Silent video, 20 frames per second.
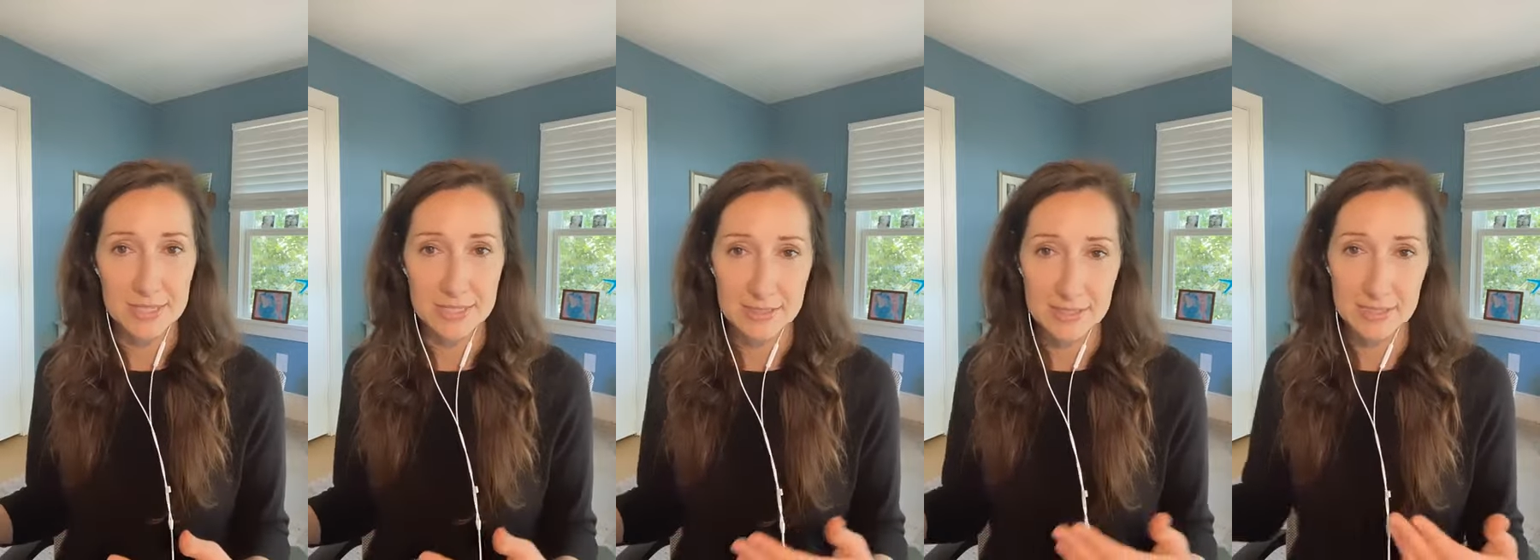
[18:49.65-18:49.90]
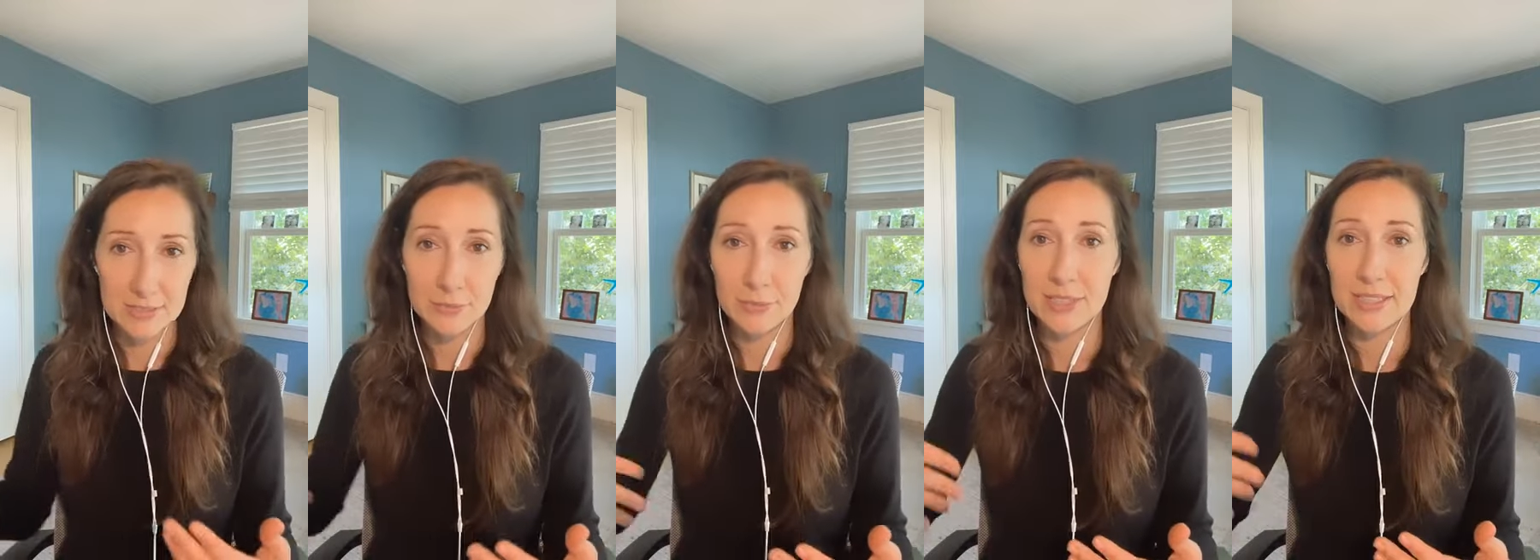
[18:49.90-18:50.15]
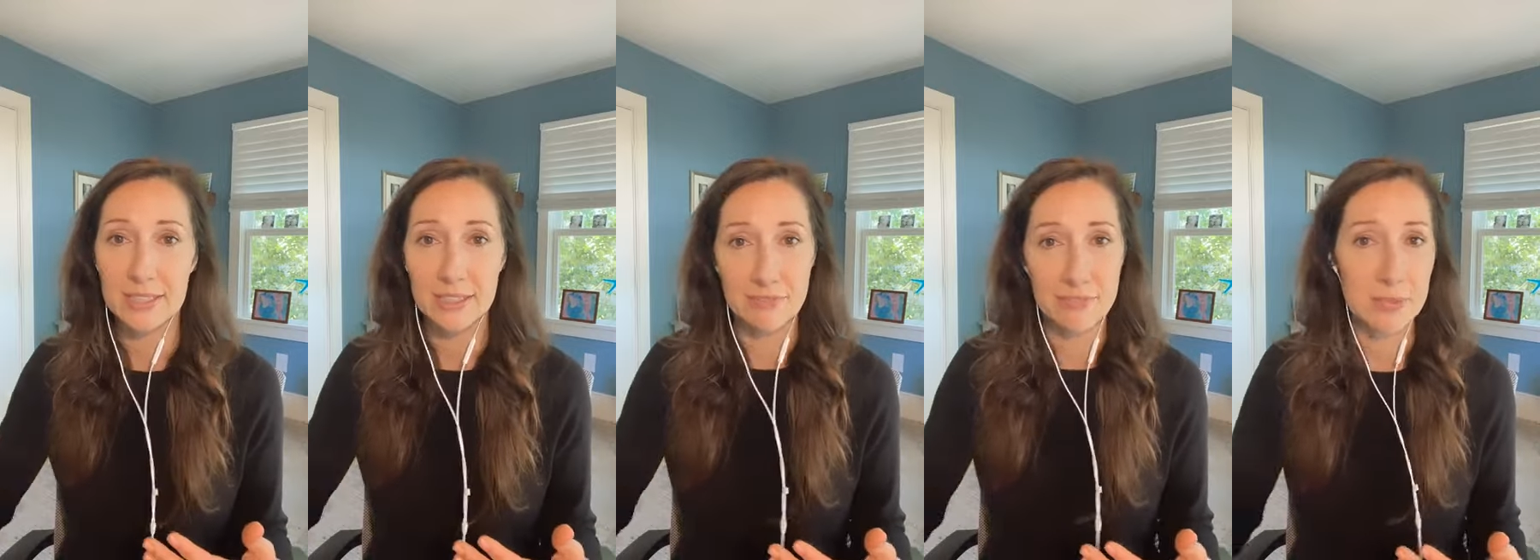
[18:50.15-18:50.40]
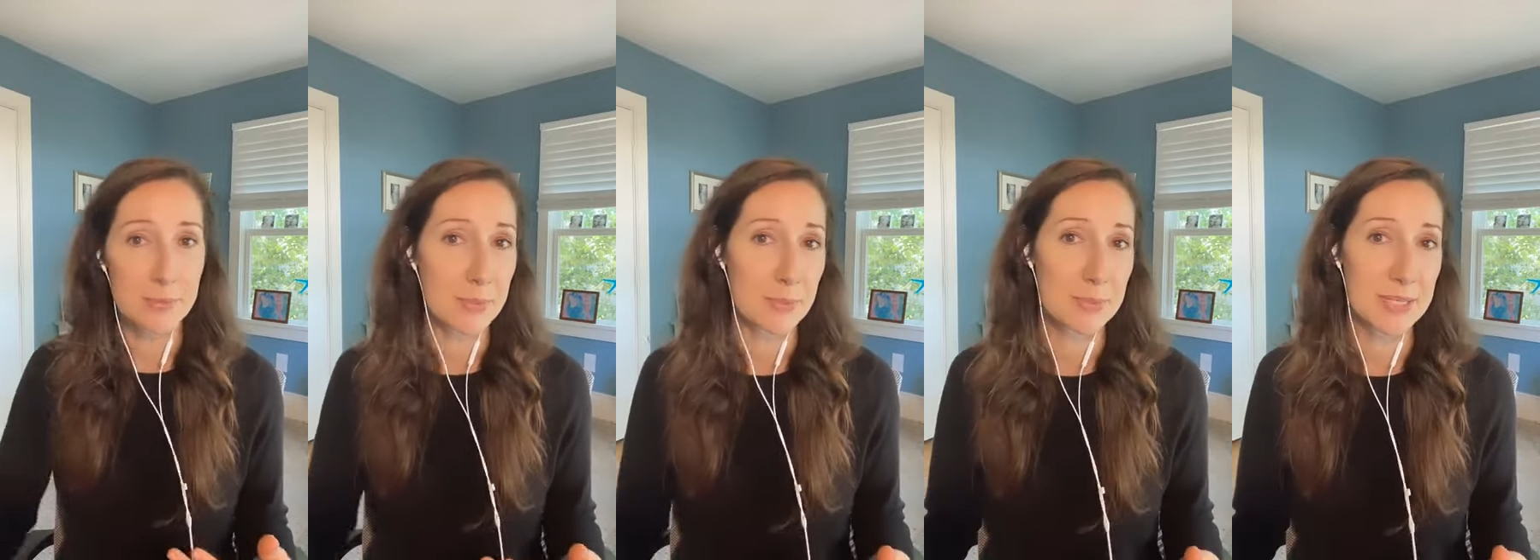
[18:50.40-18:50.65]
And then we
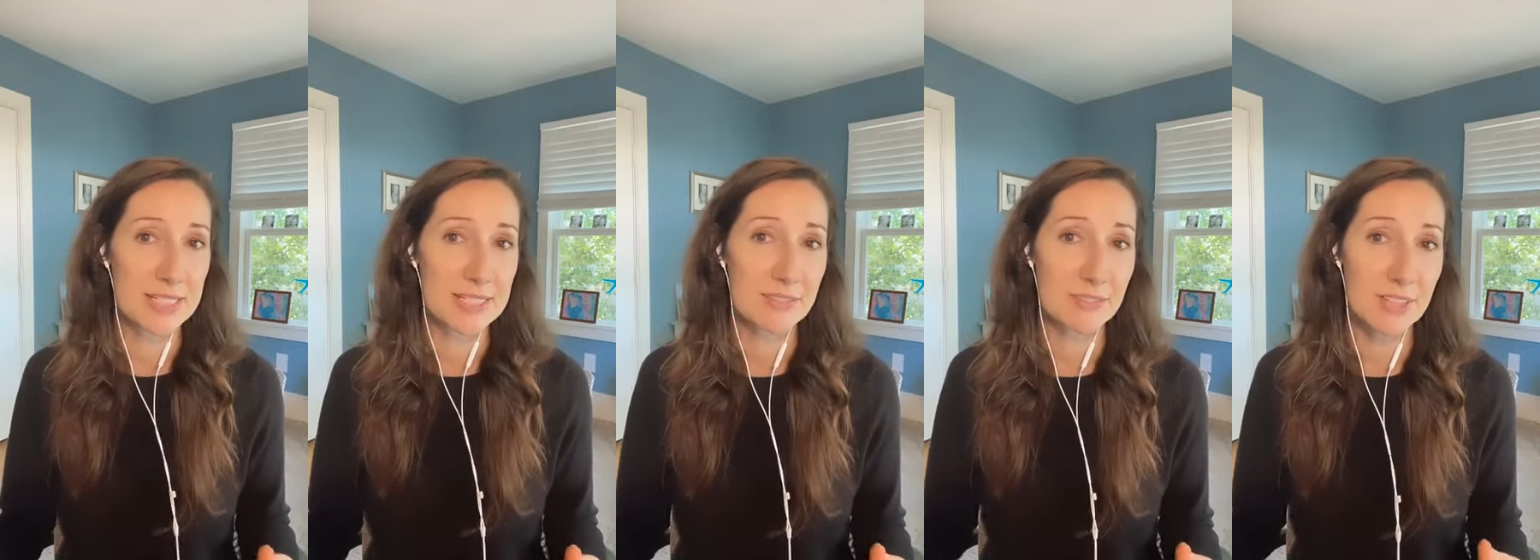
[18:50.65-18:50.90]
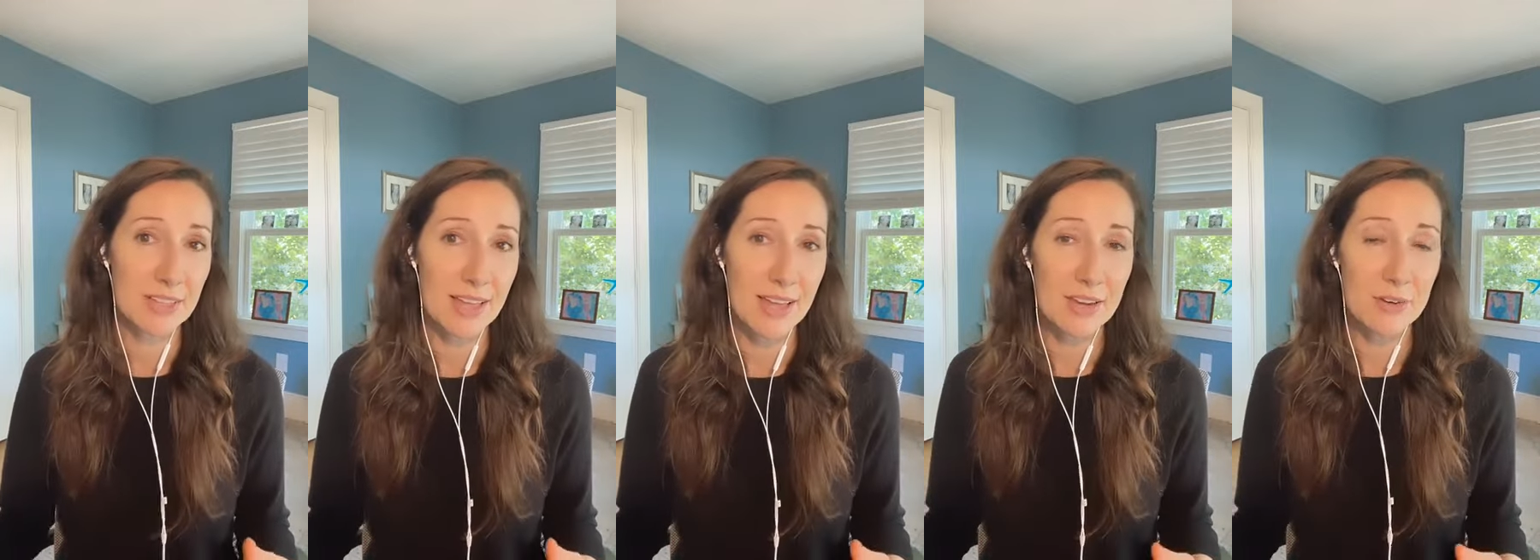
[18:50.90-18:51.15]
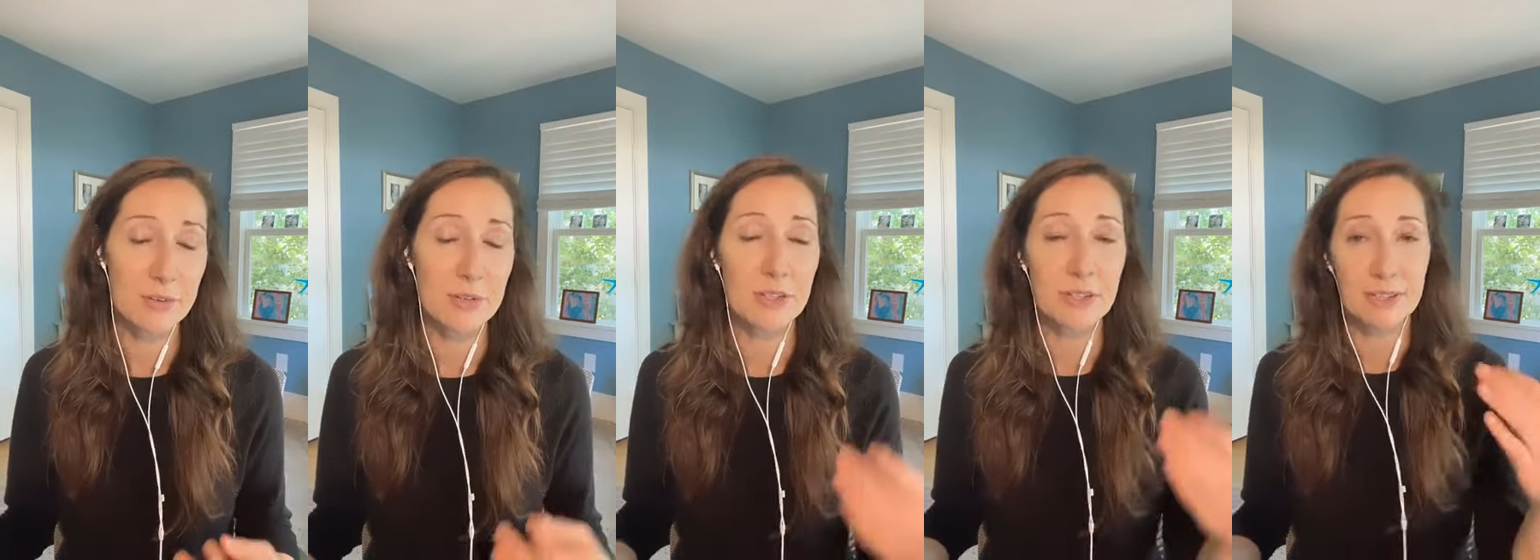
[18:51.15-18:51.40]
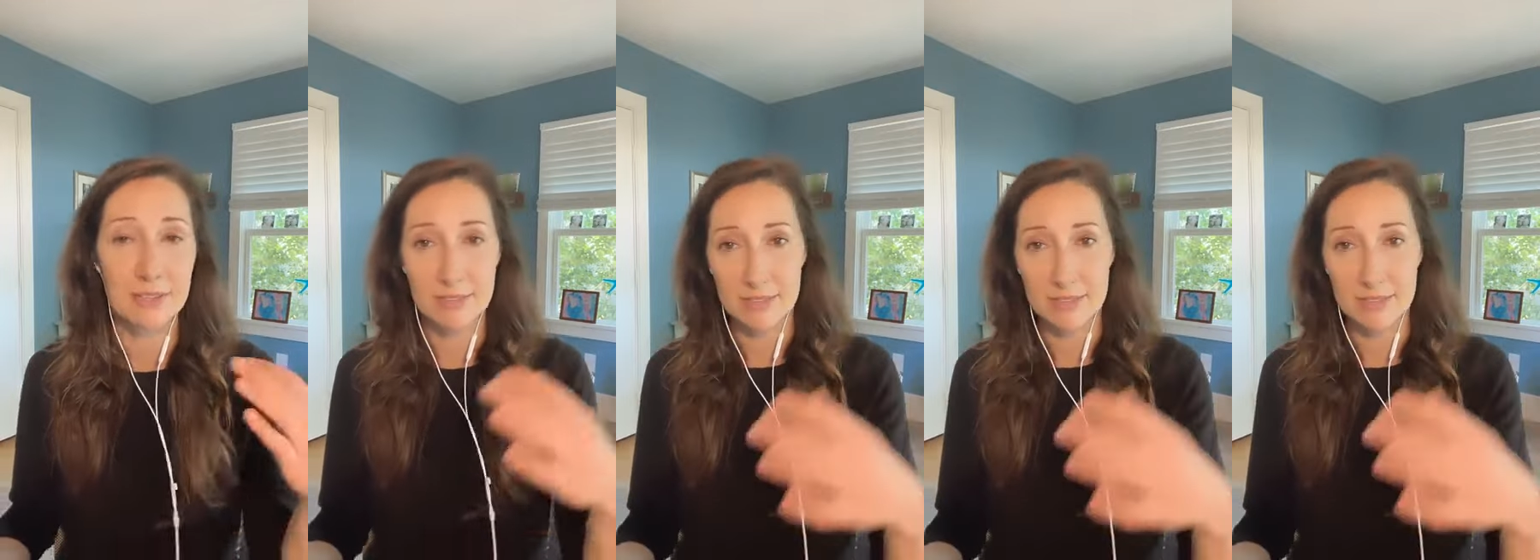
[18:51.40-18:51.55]
give them a piece of collateral